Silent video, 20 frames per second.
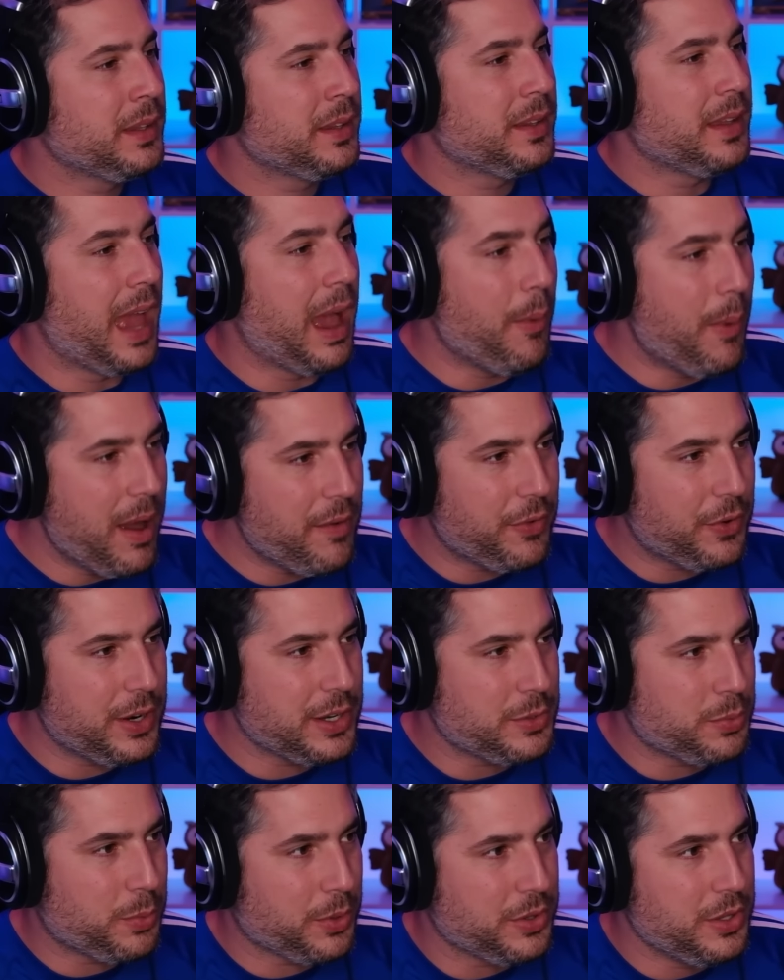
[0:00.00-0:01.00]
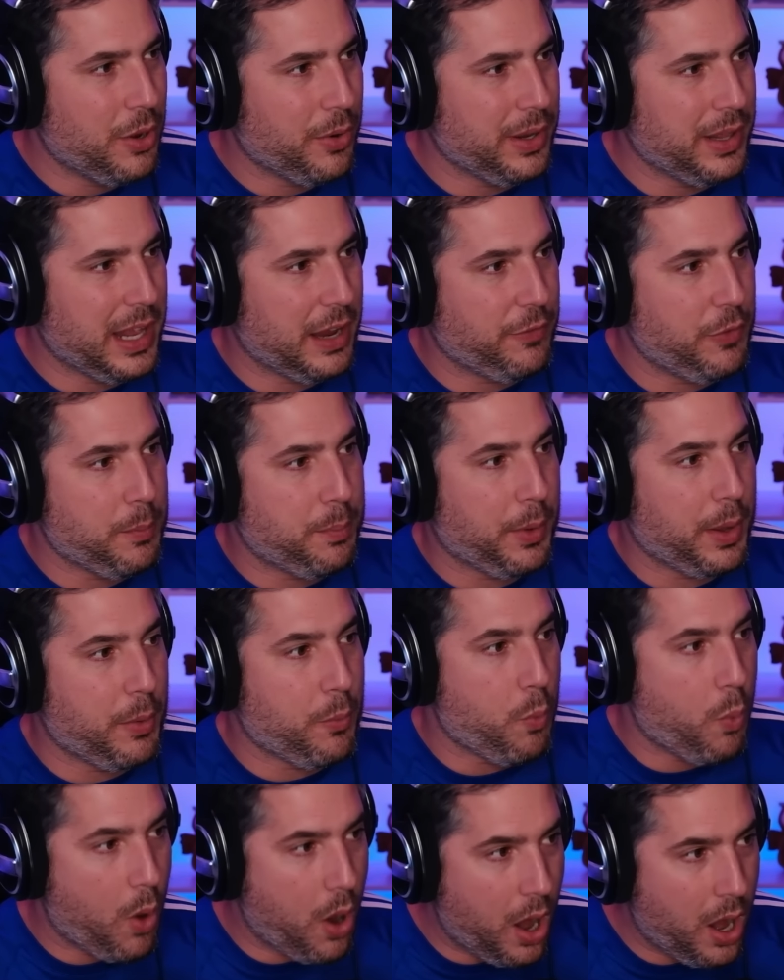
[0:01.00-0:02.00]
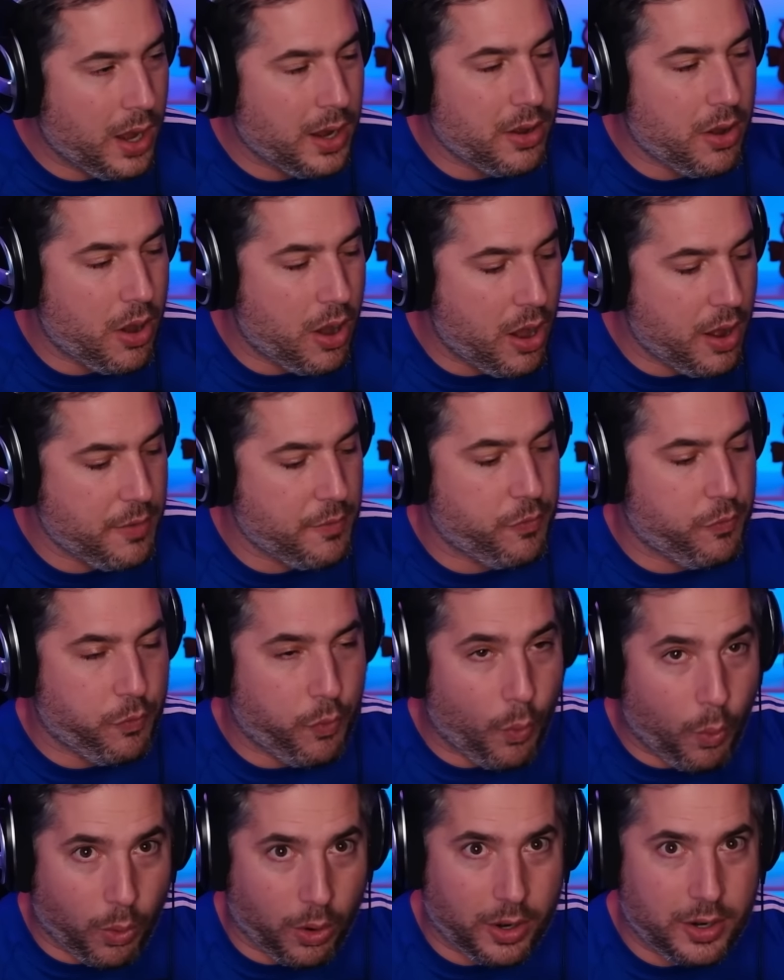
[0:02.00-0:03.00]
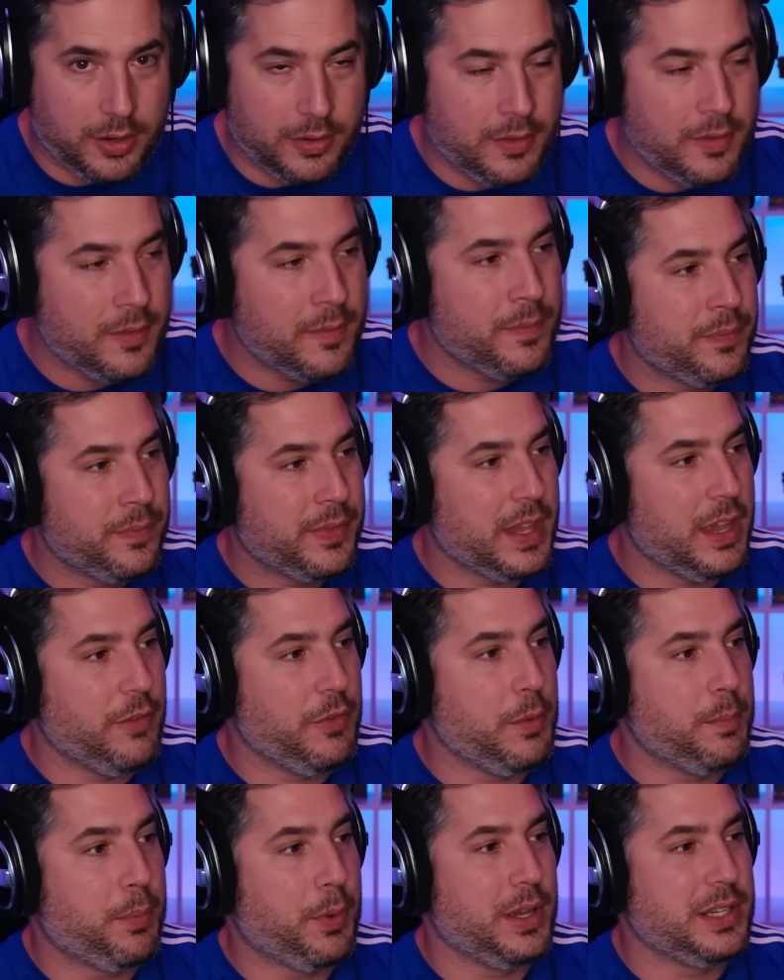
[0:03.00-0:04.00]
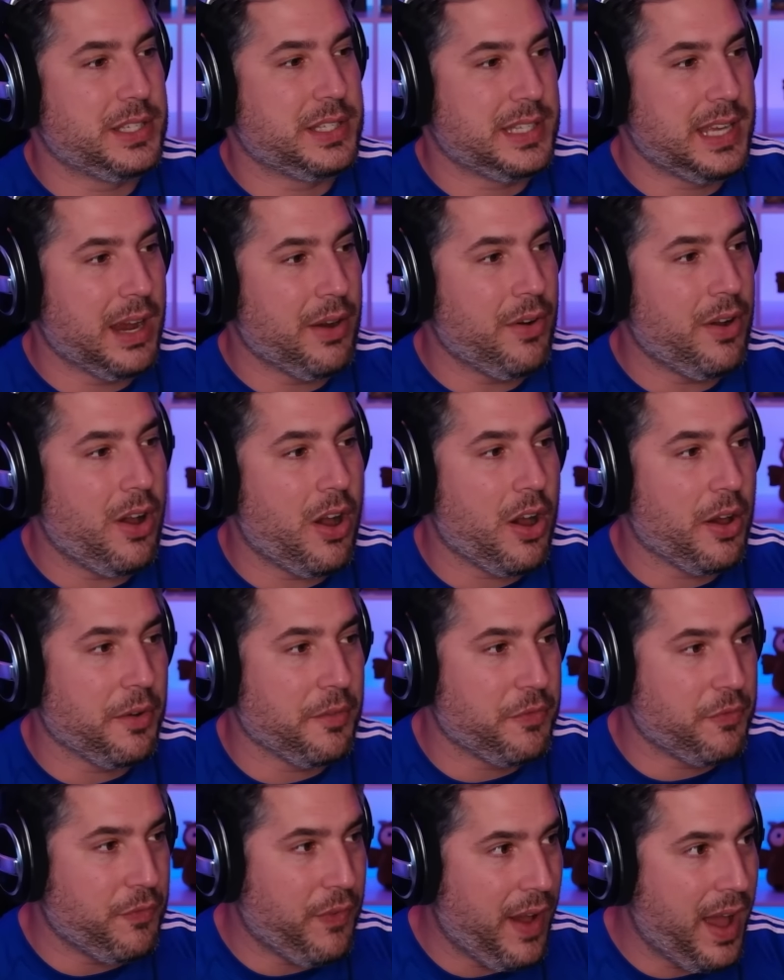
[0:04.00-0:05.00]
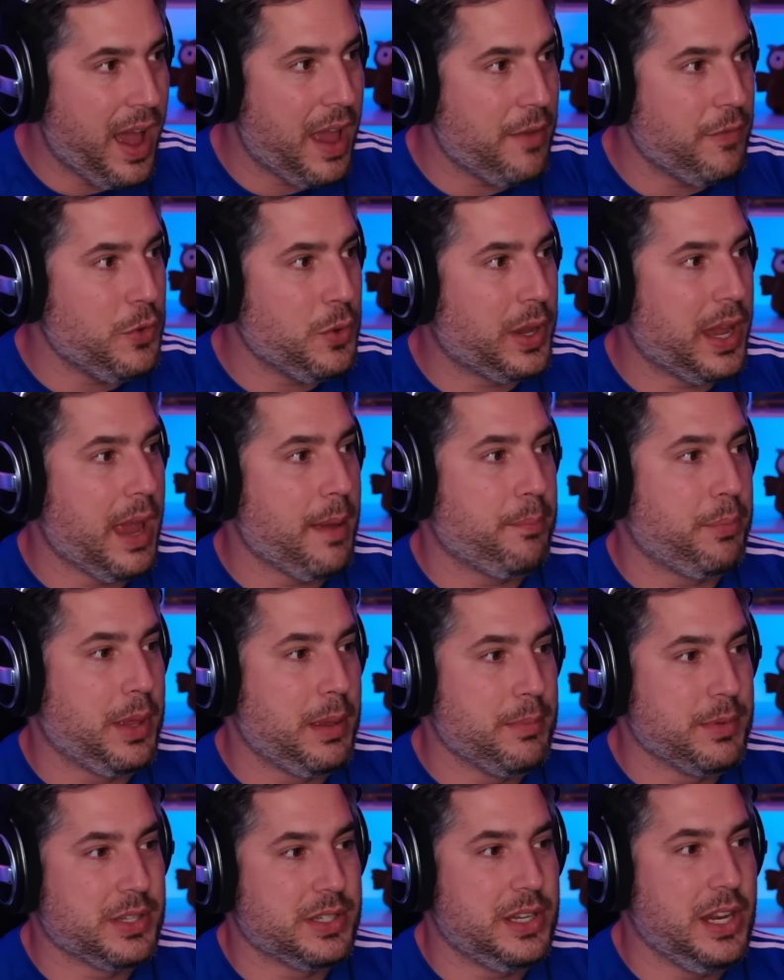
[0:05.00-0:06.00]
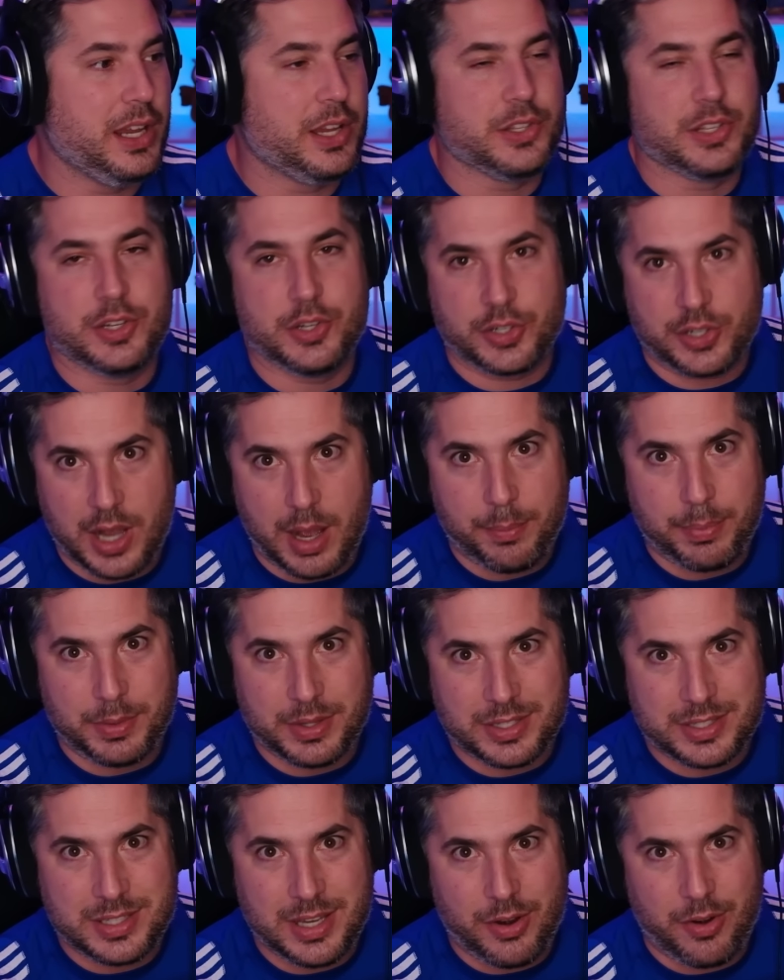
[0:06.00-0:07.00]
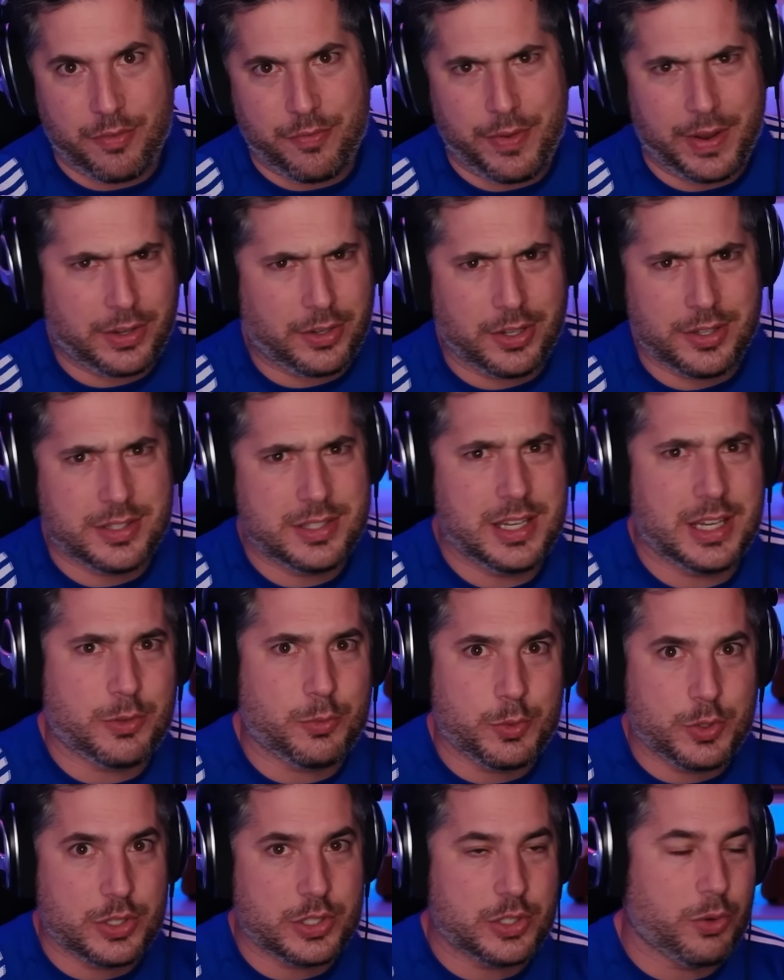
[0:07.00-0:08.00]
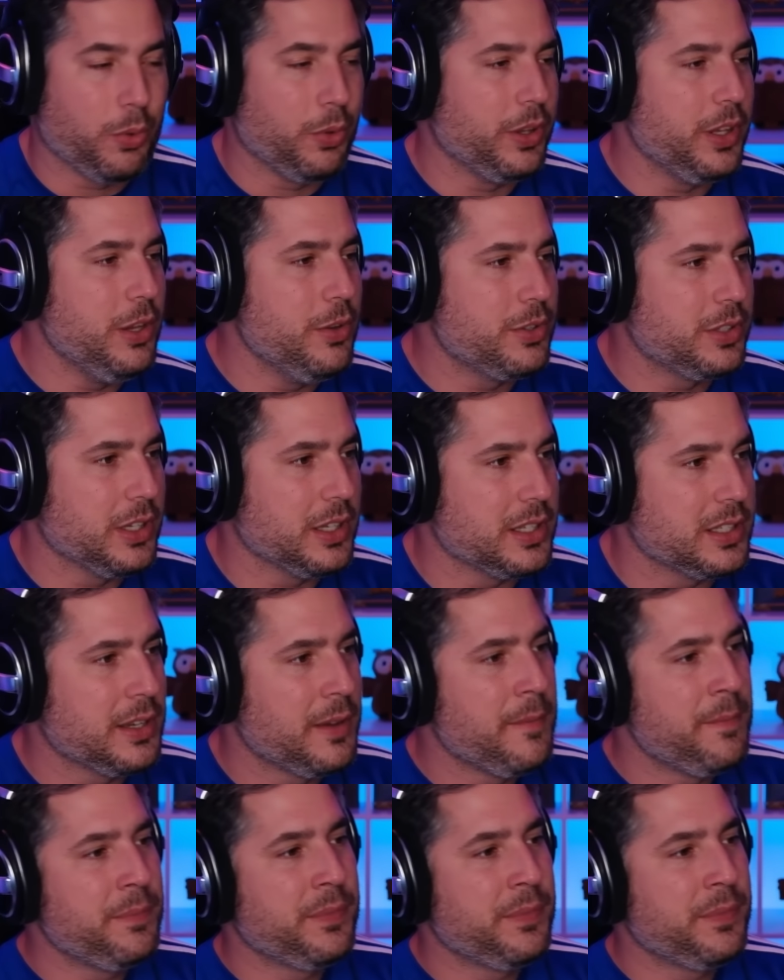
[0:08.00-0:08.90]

However, it's worth noting that if you play Wong on four, if you play Sera on 5, you can't play Mystique because then you're copying the Sera effect on 6, which is totally useless.